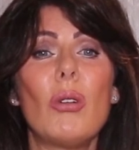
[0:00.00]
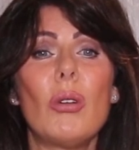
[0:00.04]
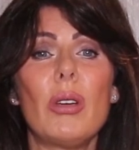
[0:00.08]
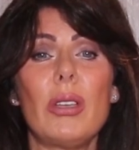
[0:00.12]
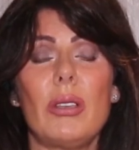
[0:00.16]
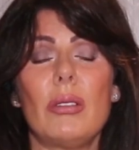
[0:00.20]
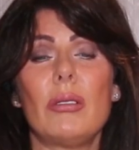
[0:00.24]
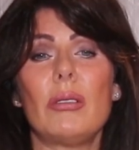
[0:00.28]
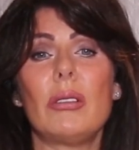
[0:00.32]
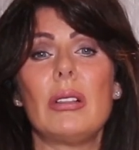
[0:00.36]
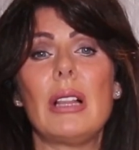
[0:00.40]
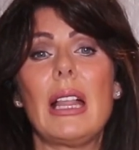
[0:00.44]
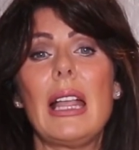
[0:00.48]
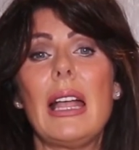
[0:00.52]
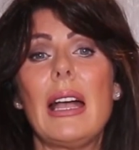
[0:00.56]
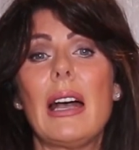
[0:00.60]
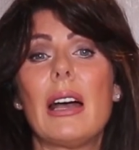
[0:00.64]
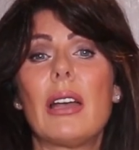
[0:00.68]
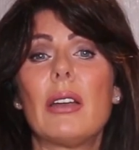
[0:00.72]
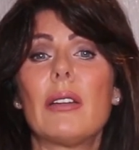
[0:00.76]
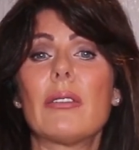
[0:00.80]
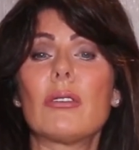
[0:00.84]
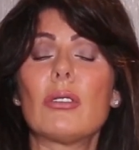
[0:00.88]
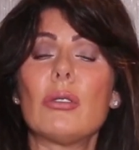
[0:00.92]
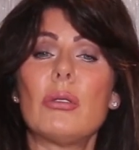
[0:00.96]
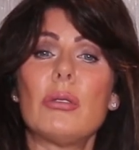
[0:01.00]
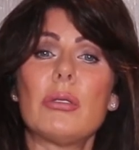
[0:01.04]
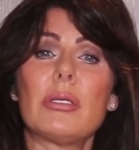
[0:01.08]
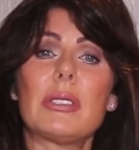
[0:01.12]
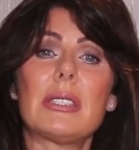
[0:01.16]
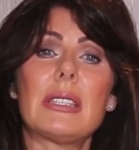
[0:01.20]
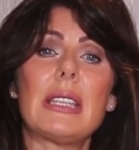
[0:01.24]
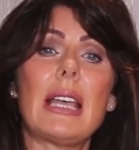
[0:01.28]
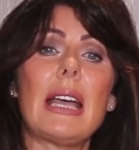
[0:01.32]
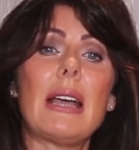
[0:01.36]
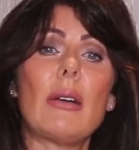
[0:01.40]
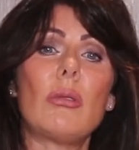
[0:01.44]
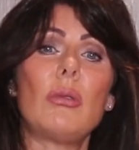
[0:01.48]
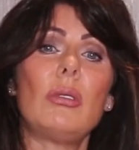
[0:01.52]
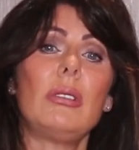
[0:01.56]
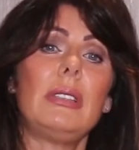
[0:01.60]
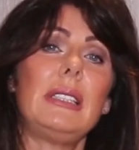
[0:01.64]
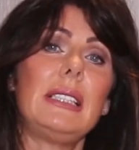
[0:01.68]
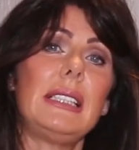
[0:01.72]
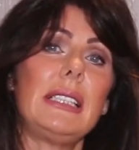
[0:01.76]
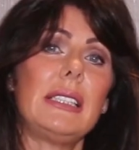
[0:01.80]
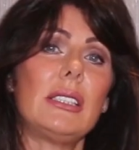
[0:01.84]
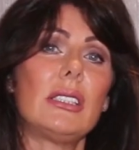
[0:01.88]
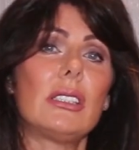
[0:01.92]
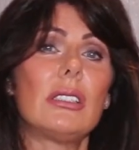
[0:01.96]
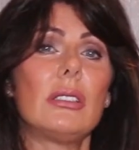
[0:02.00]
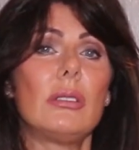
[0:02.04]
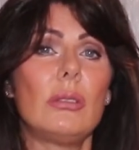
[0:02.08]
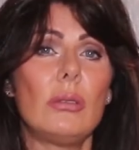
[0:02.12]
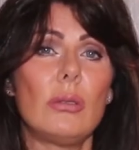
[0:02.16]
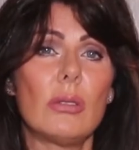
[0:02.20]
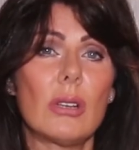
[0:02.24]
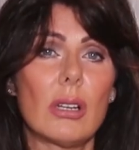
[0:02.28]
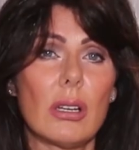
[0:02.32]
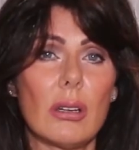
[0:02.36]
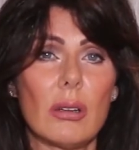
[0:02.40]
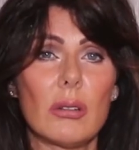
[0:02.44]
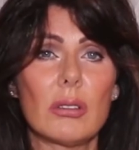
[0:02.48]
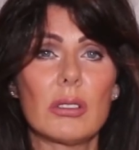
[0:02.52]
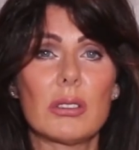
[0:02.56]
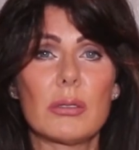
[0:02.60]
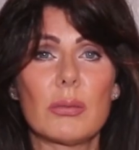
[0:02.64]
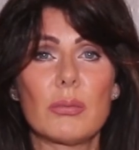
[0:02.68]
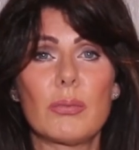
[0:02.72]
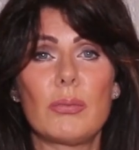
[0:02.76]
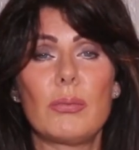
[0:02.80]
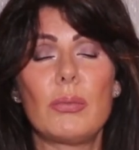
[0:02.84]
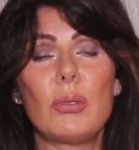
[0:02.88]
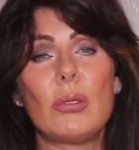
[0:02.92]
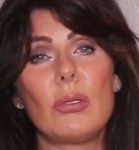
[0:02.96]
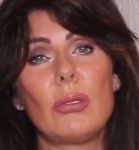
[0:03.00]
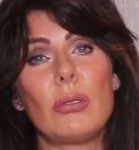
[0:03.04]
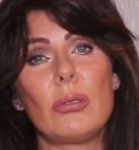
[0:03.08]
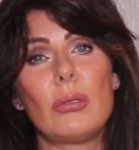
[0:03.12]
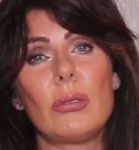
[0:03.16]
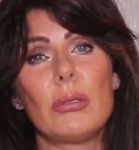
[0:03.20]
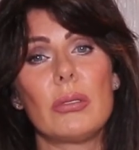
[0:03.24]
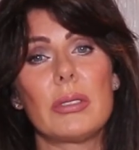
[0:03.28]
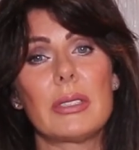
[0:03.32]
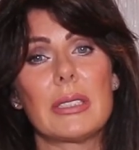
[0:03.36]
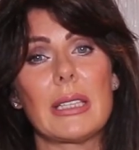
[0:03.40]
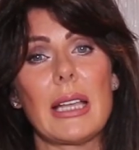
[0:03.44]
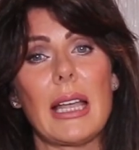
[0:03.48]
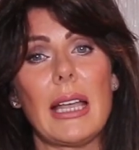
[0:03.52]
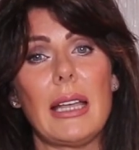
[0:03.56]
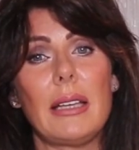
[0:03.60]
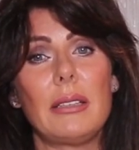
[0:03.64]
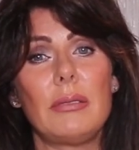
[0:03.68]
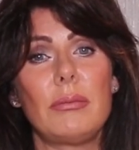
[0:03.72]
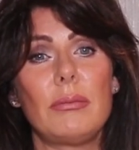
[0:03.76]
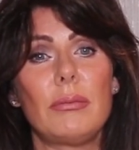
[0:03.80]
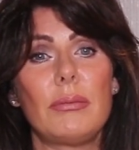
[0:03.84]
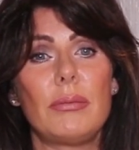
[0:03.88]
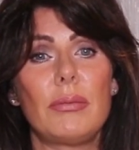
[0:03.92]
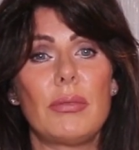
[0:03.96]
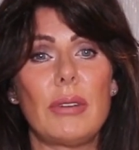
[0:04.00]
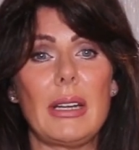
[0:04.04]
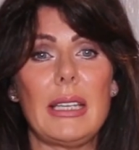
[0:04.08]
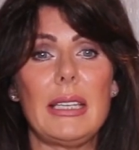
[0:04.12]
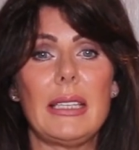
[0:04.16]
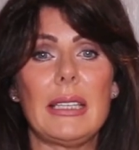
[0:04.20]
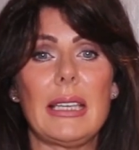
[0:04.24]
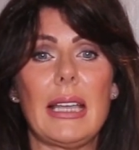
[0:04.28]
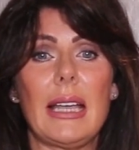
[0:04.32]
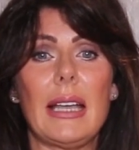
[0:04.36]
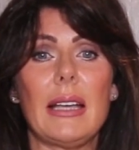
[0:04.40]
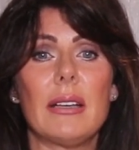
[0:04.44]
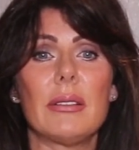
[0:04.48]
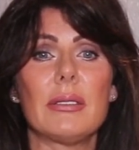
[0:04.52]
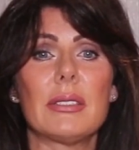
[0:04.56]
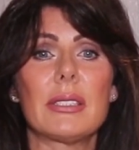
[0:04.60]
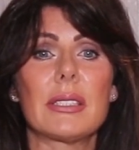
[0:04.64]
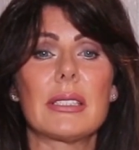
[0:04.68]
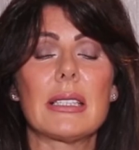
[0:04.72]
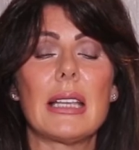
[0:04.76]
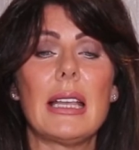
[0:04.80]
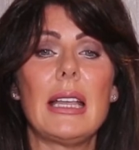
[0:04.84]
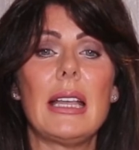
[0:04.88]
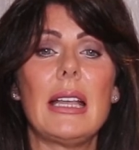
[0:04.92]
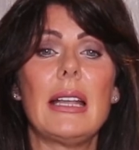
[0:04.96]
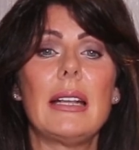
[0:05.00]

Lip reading: oil, and of course that will lead to clogged pores and breakouts.